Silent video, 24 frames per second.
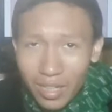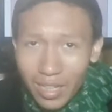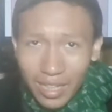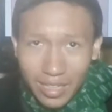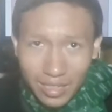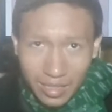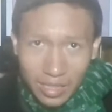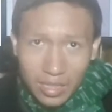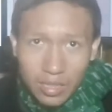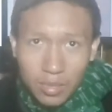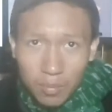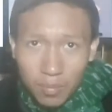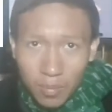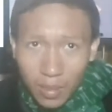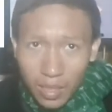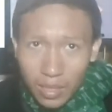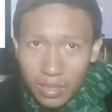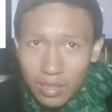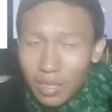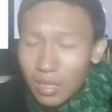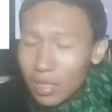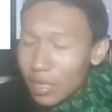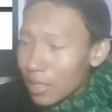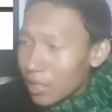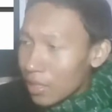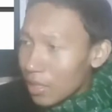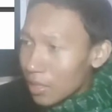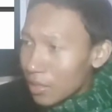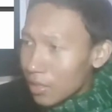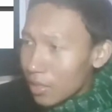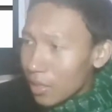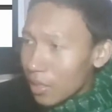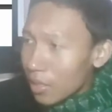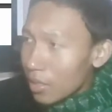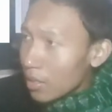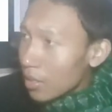latest, but
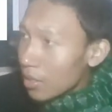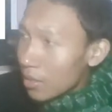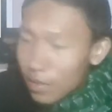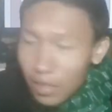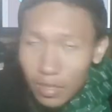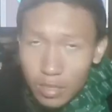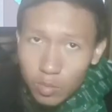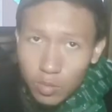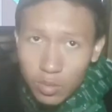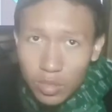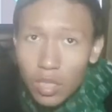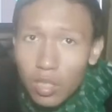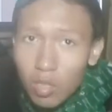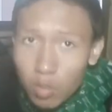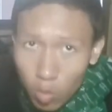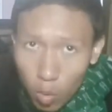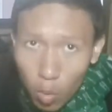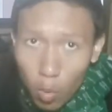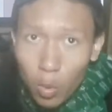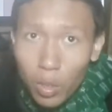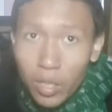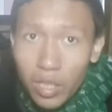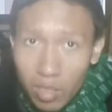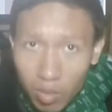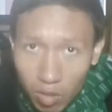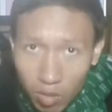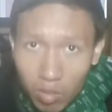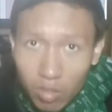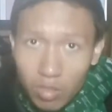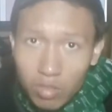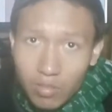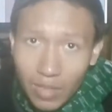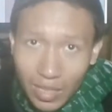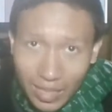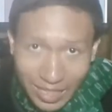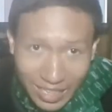the things which are going
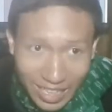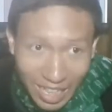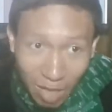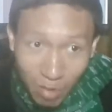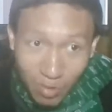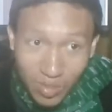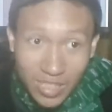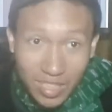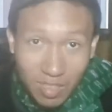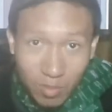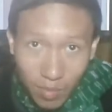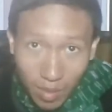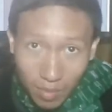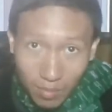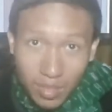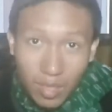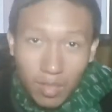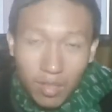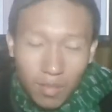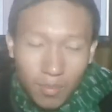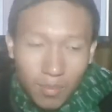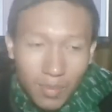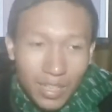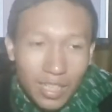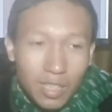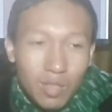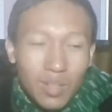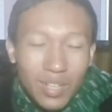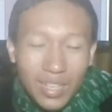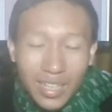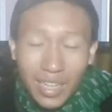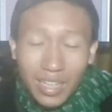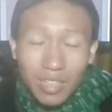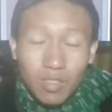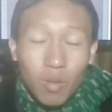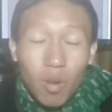on right now in web development. You'll
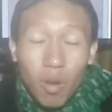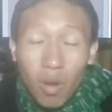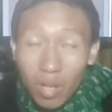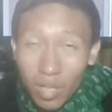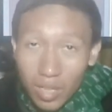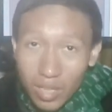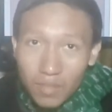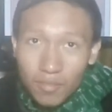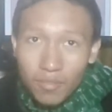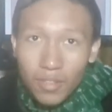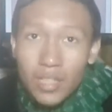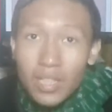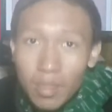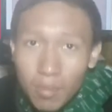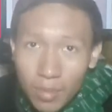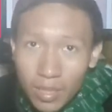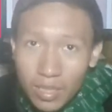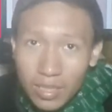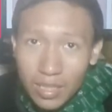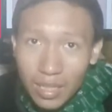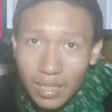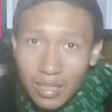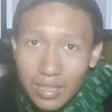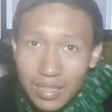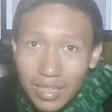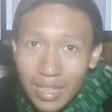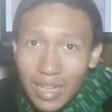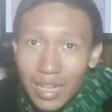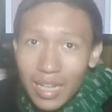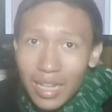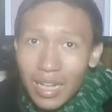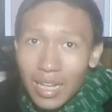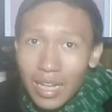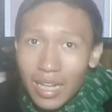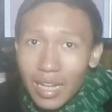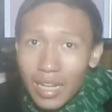get all the fundamentals.
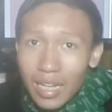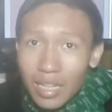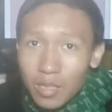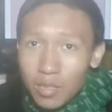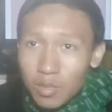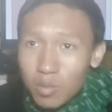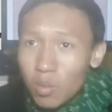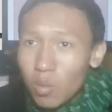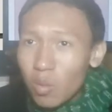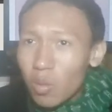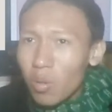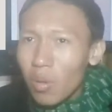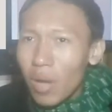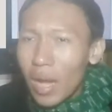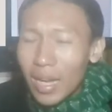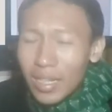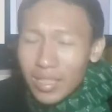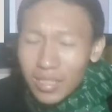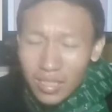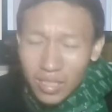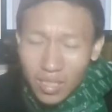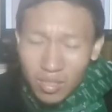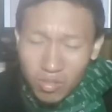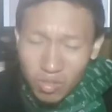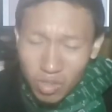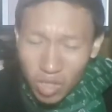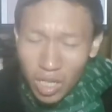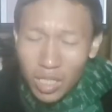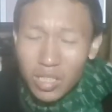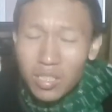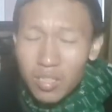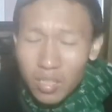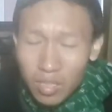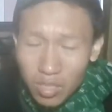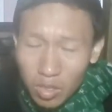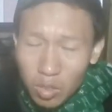So I
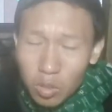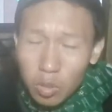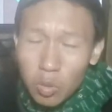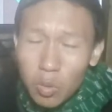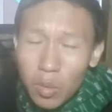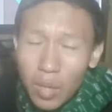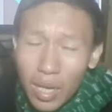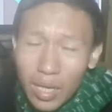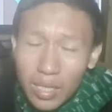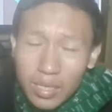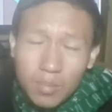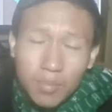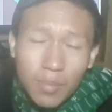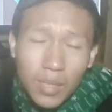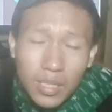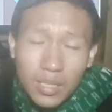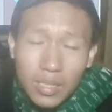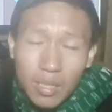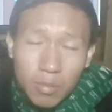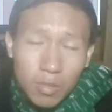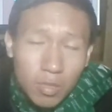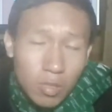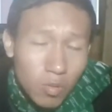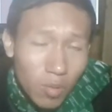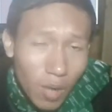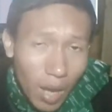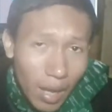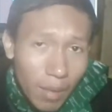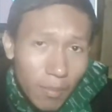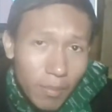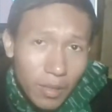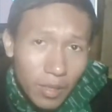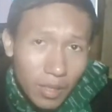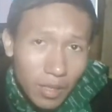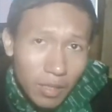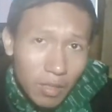suggest you, as my
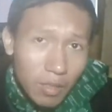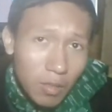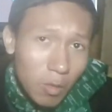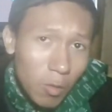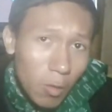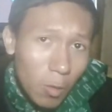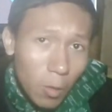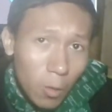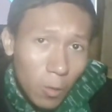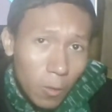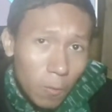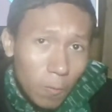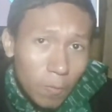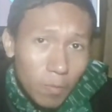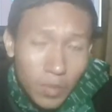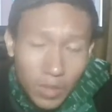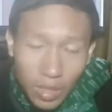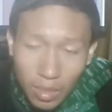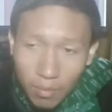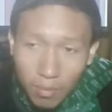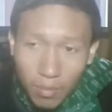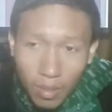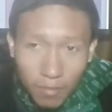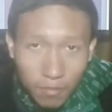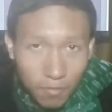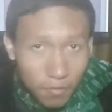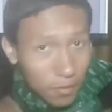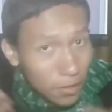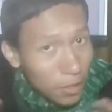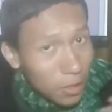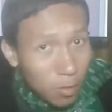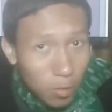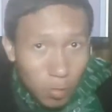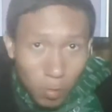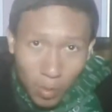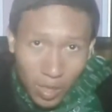subscriber or my
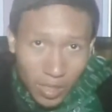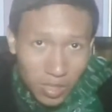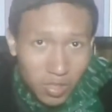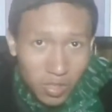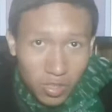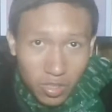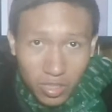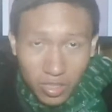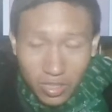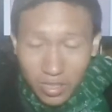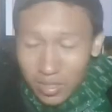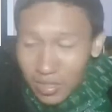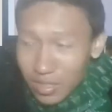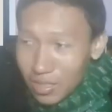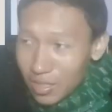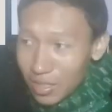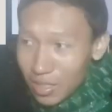video watcher,